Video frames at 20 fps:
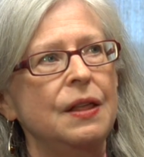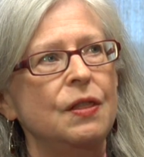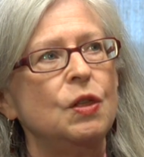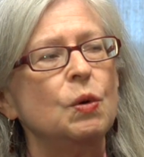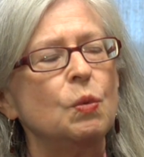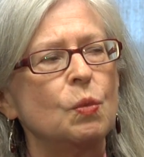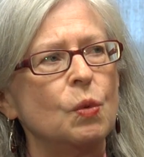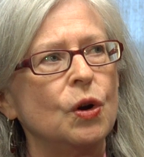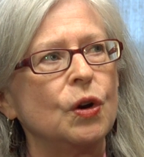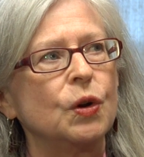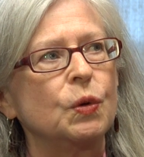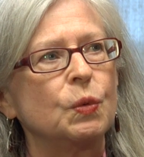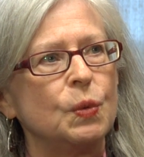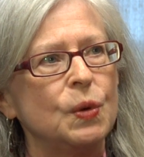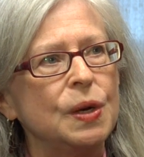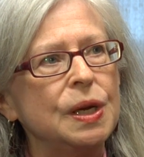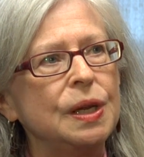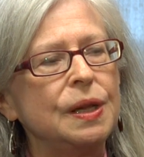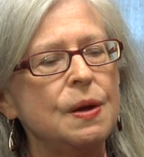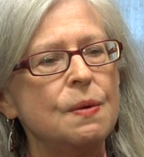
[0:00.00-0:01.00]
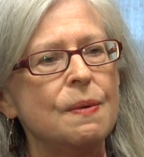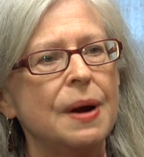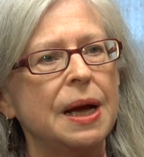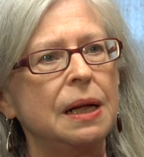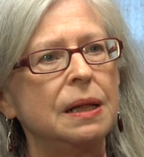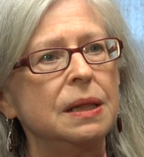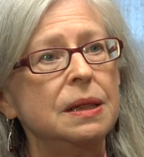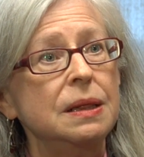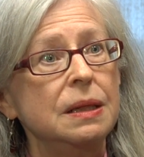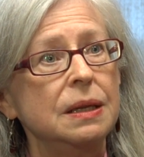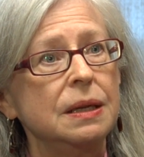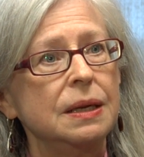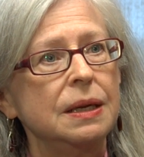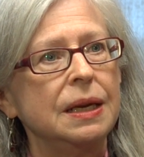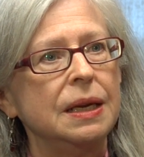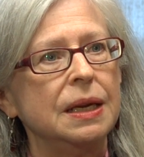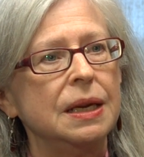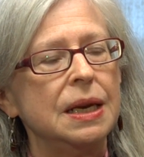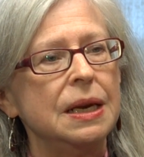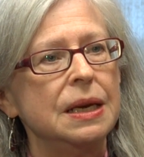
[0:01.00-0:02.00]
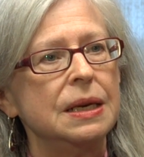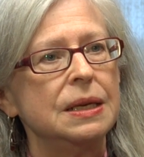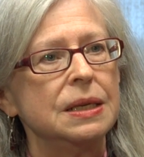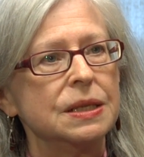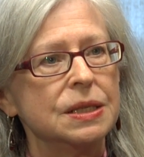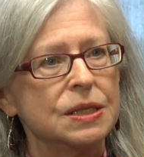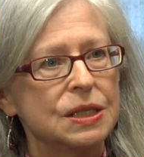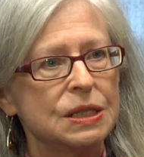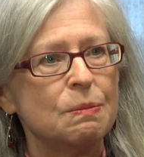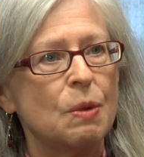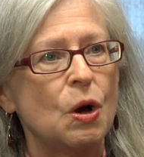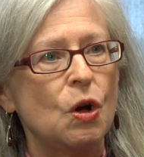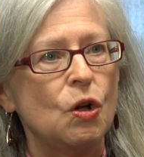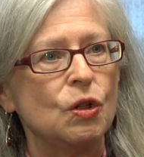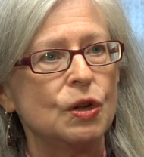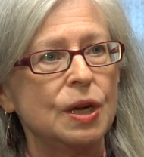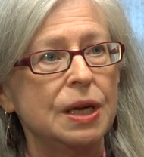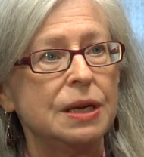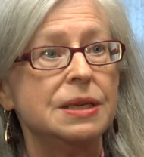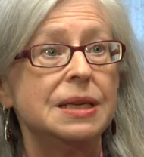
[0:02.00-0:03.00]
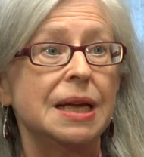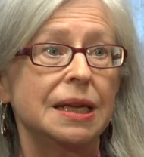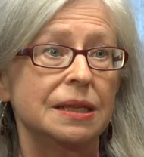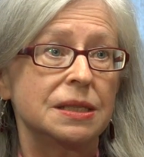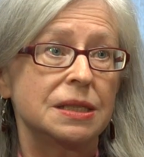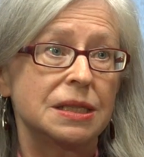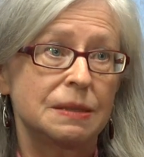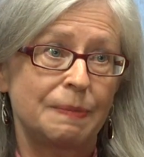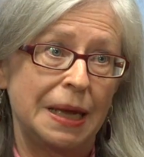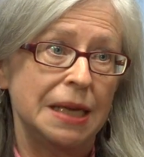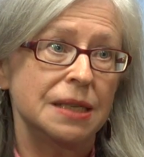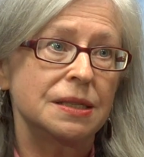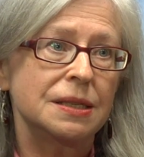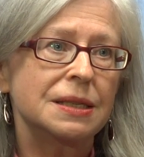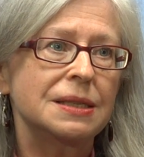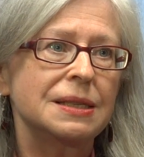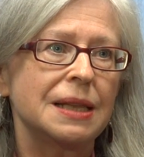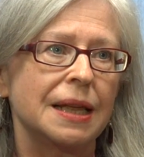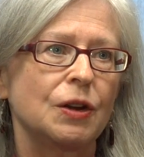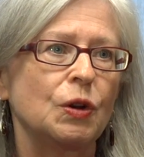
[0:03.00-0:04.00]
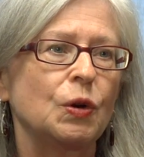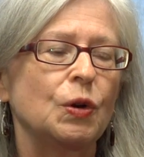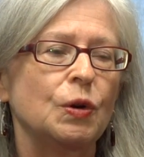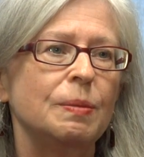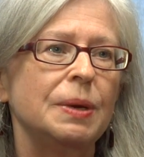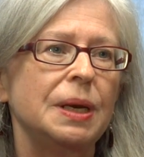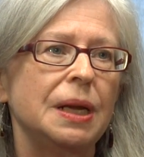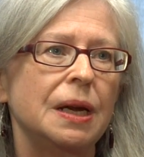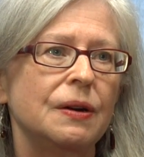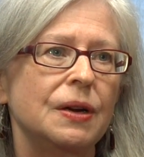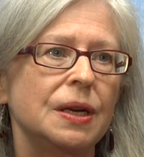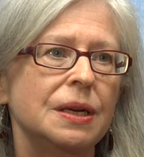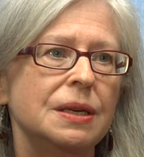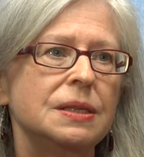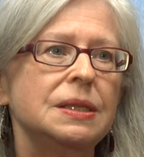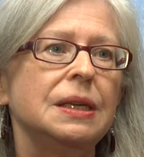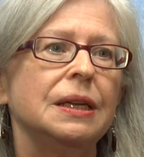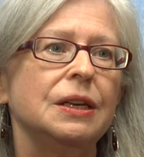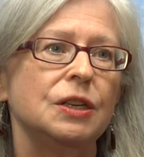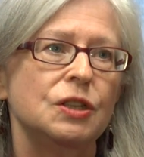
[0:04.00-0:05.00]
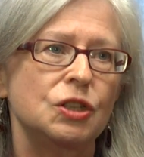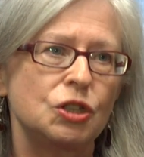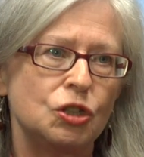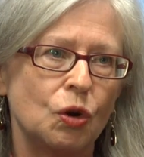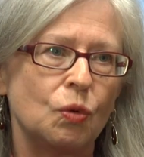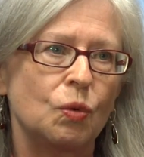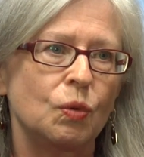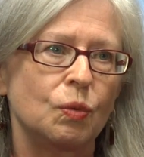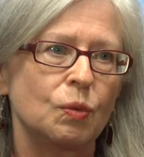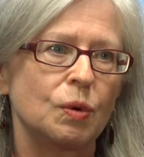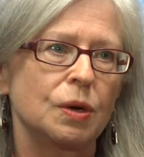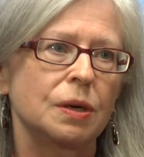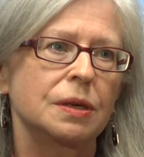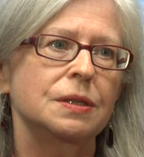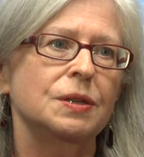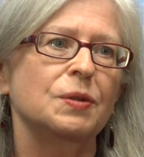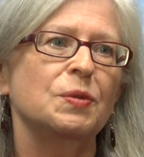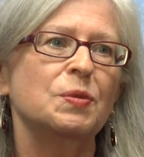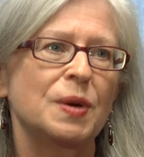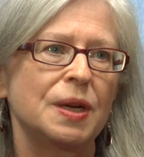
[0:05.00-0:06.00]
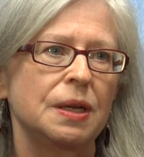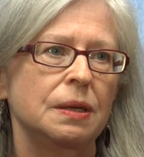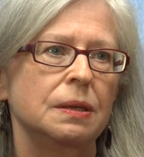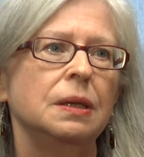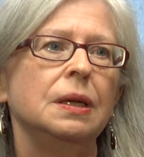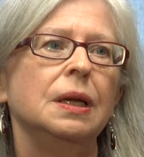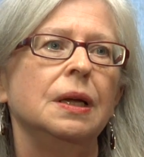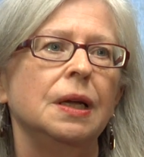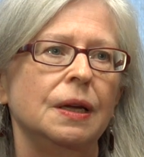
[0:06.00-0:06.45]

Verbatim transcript: that work really well in small condensed spaces like urban areas and don't work so well